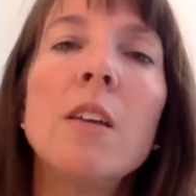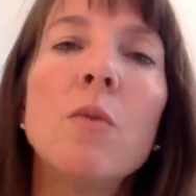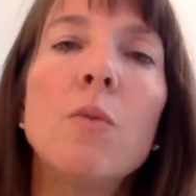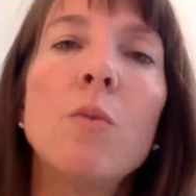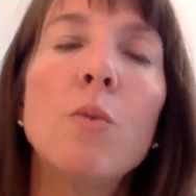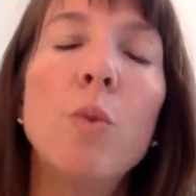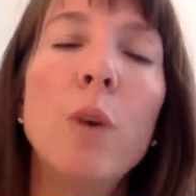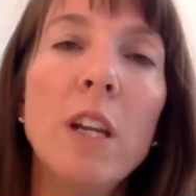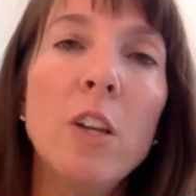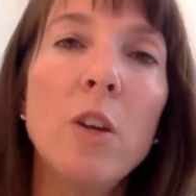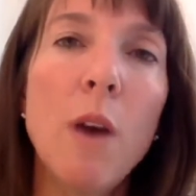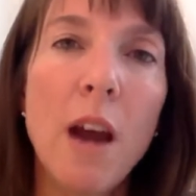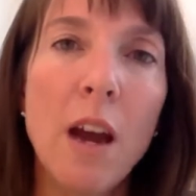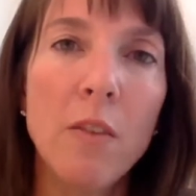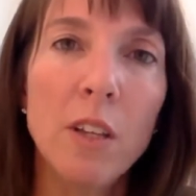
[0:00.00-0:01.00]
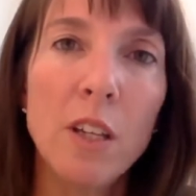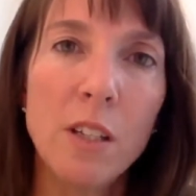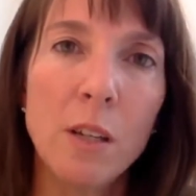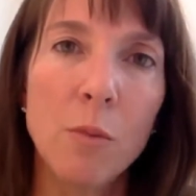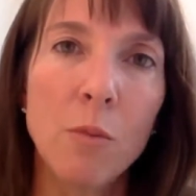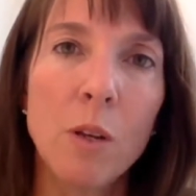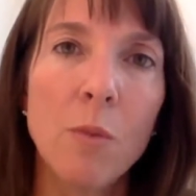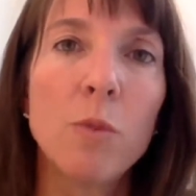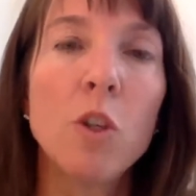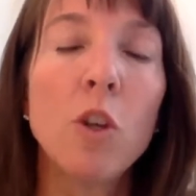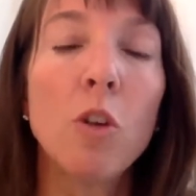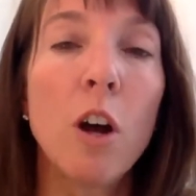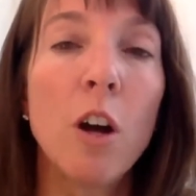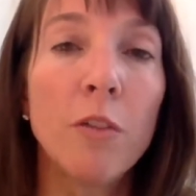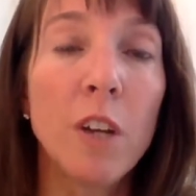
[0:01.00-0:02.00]
When you have these symptoms,
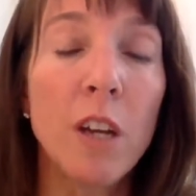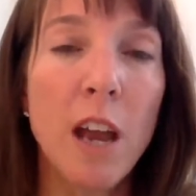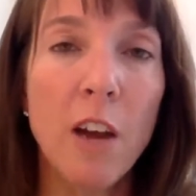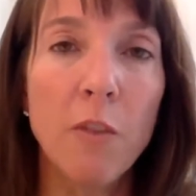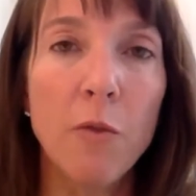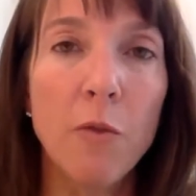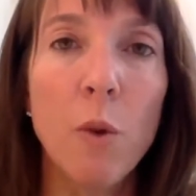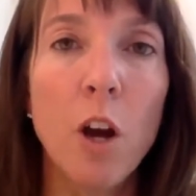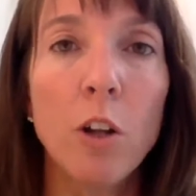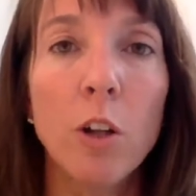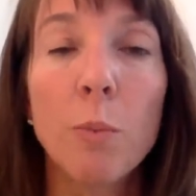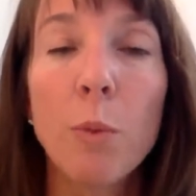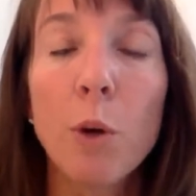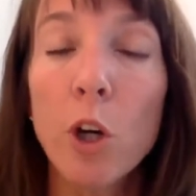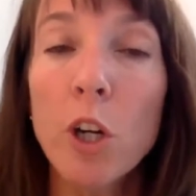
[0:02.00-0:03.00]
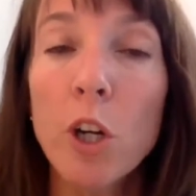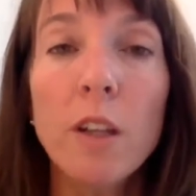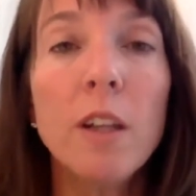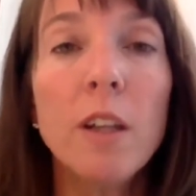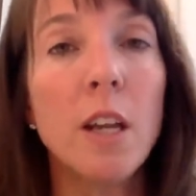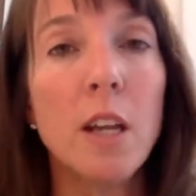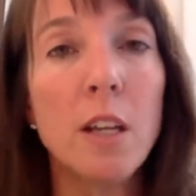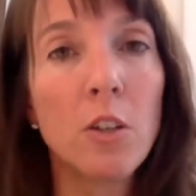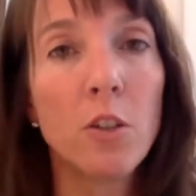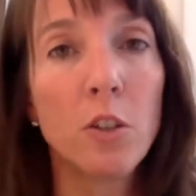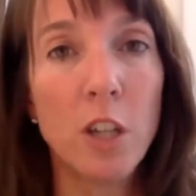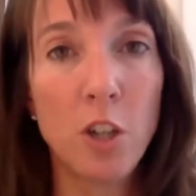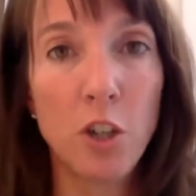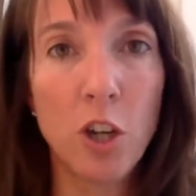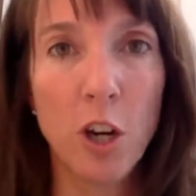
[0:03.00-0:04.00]
you'll often have what we call a purulent nasal
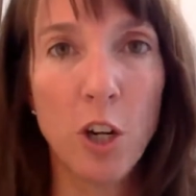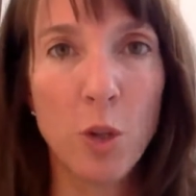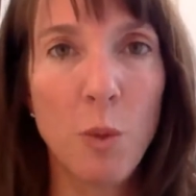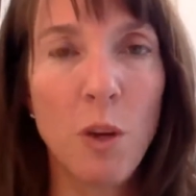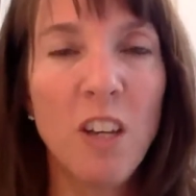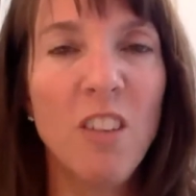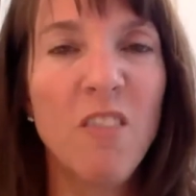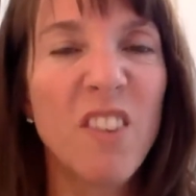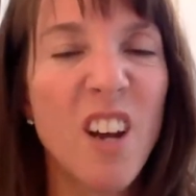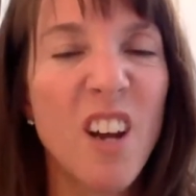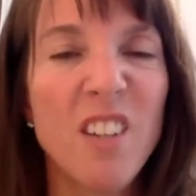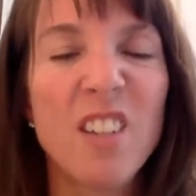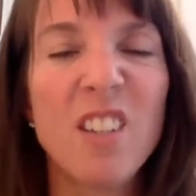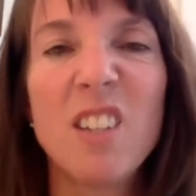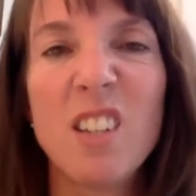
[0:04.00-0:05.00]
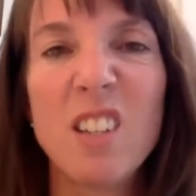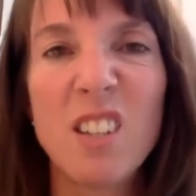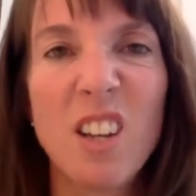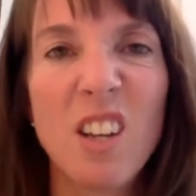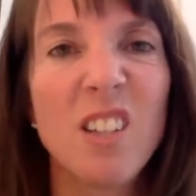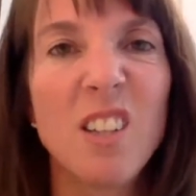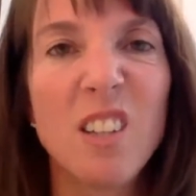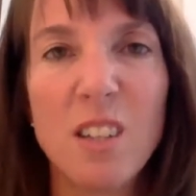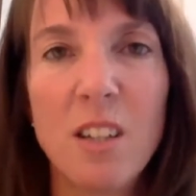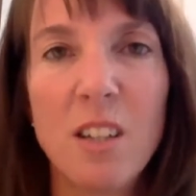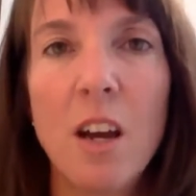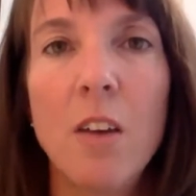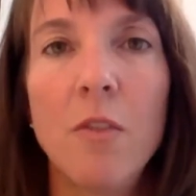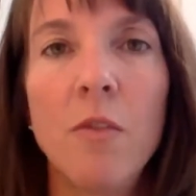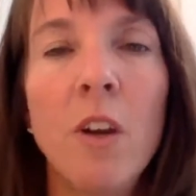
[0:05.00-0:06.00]
discharge, meaning you've got just disgusting
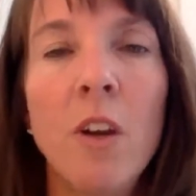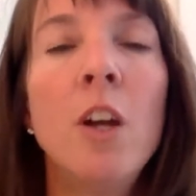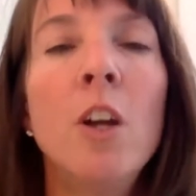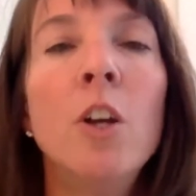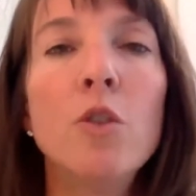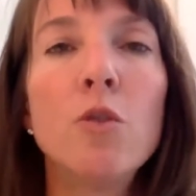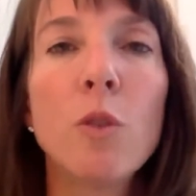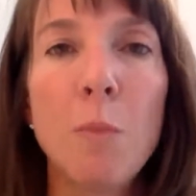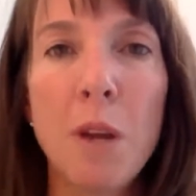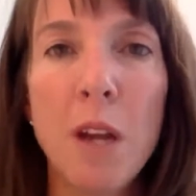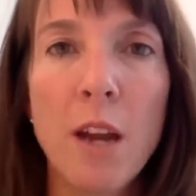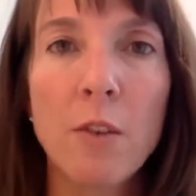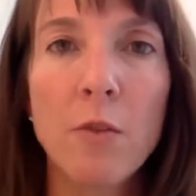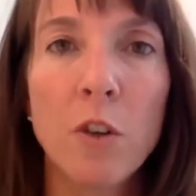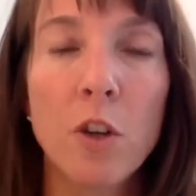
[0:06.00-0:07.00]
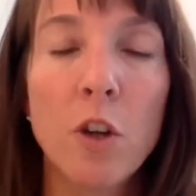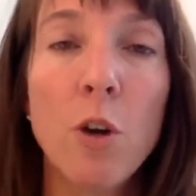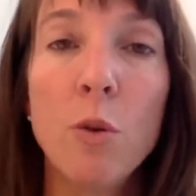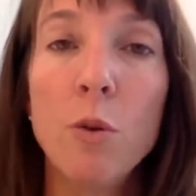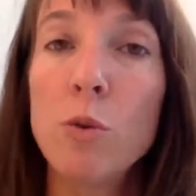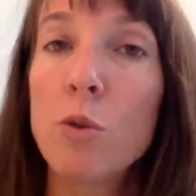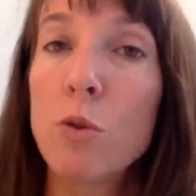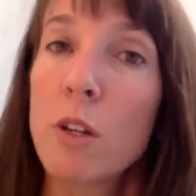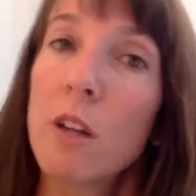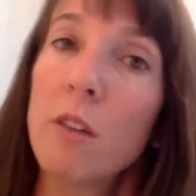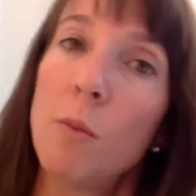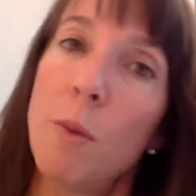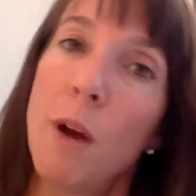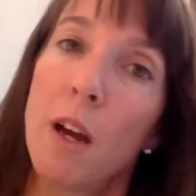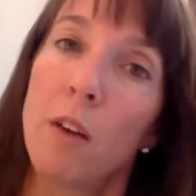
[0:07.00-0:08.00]
stuff dripping out of your nose or down the
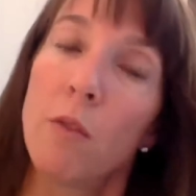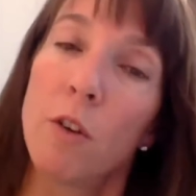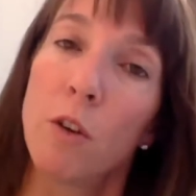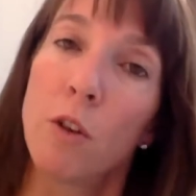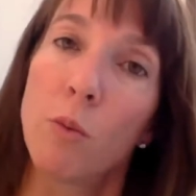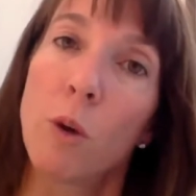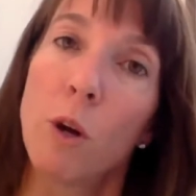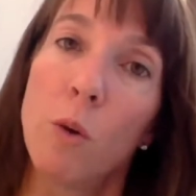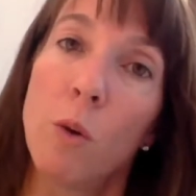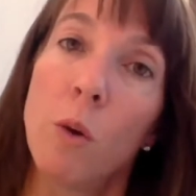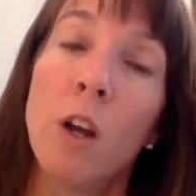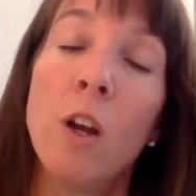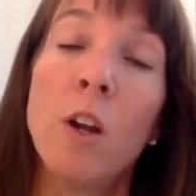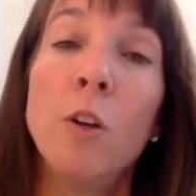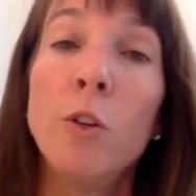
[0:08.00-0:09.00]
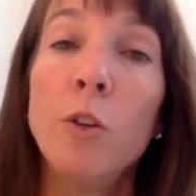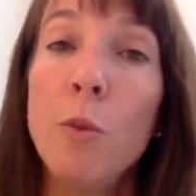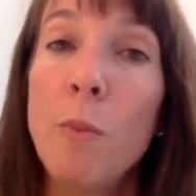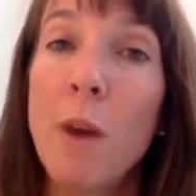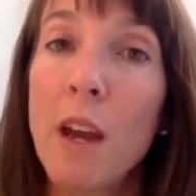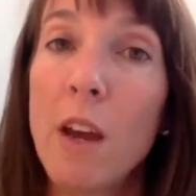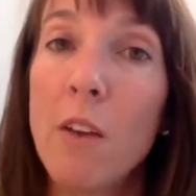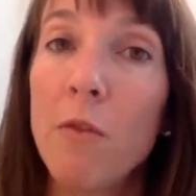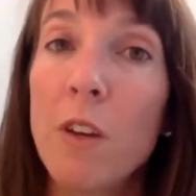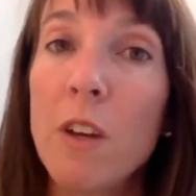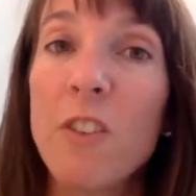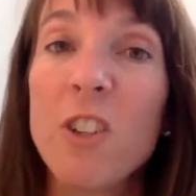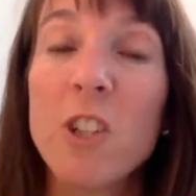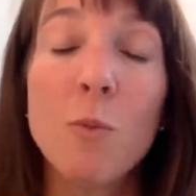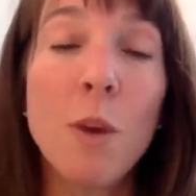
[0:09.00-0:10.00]
back of your throat. You may have
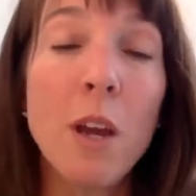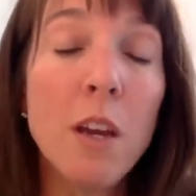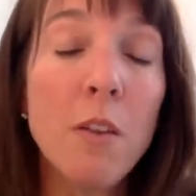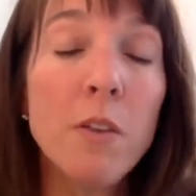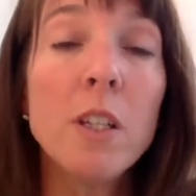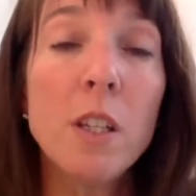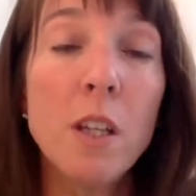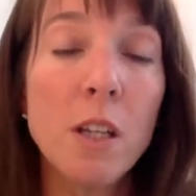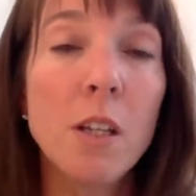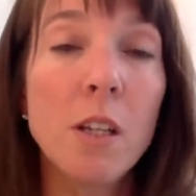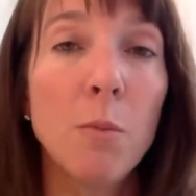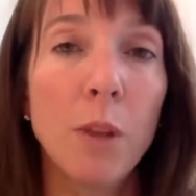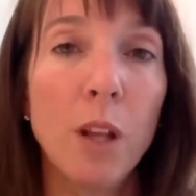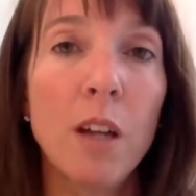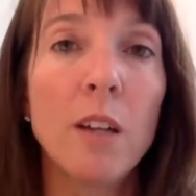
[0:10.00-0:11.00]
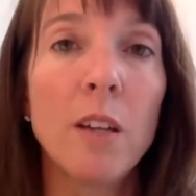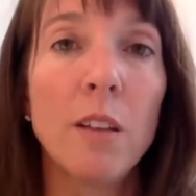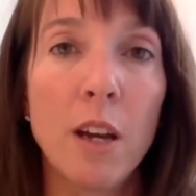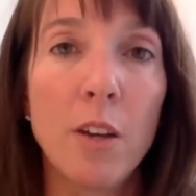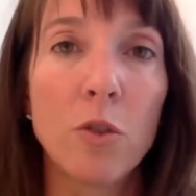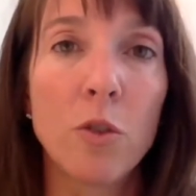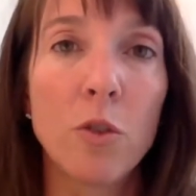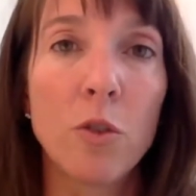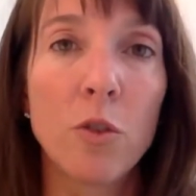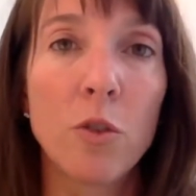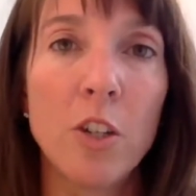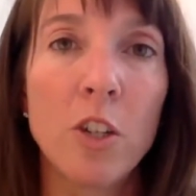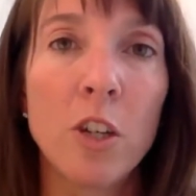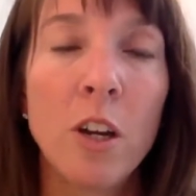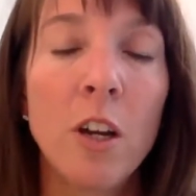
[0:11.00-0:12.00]
fevers. You may even see some blood in that
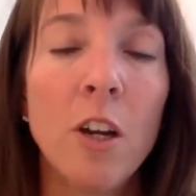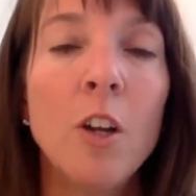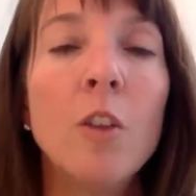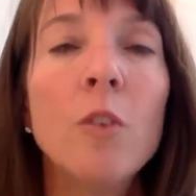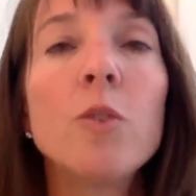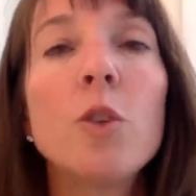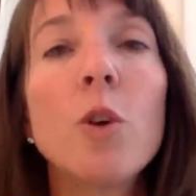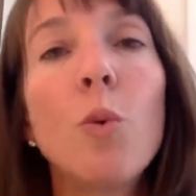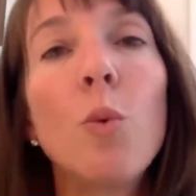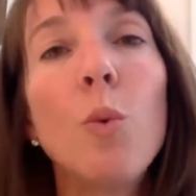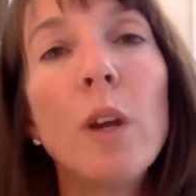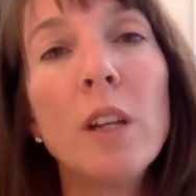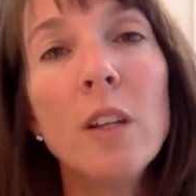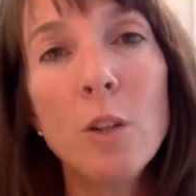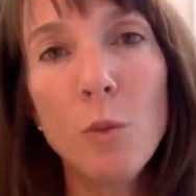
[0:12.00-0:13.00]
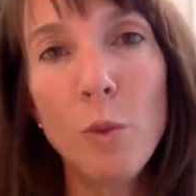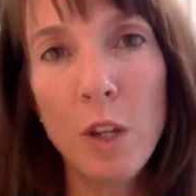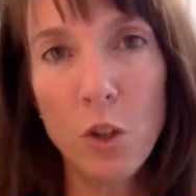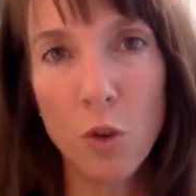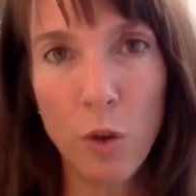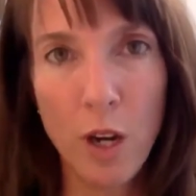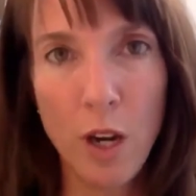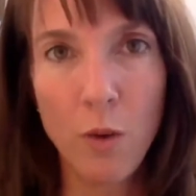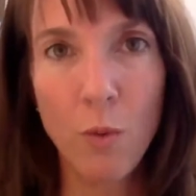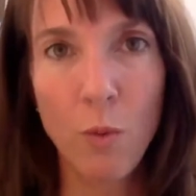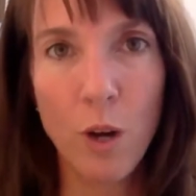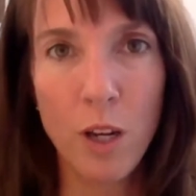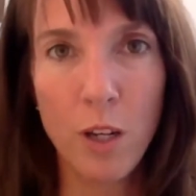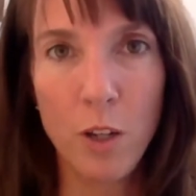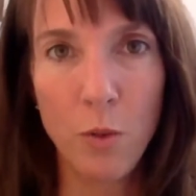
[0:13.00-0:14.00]
drainage. So when do we
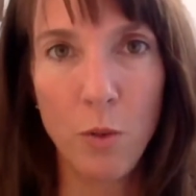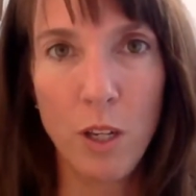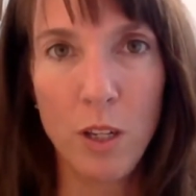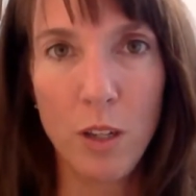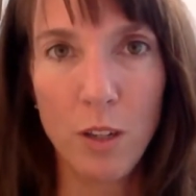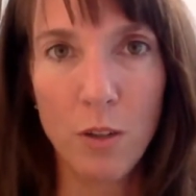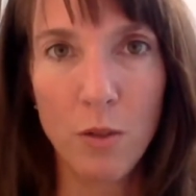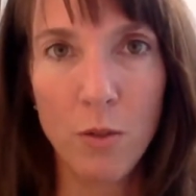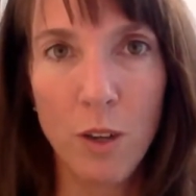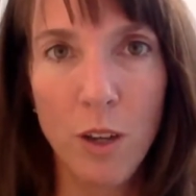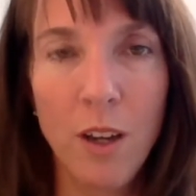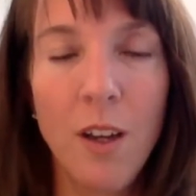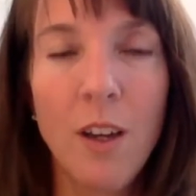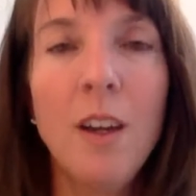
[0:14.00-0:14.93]
treat? What do we do?